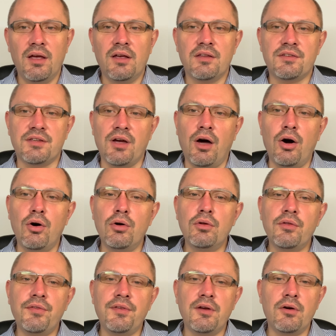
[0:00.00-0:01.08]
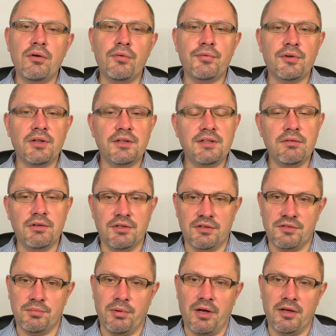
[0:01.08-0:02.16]
the whole theory of relativity is
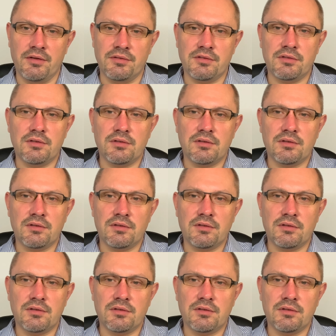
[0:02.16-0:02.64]
based.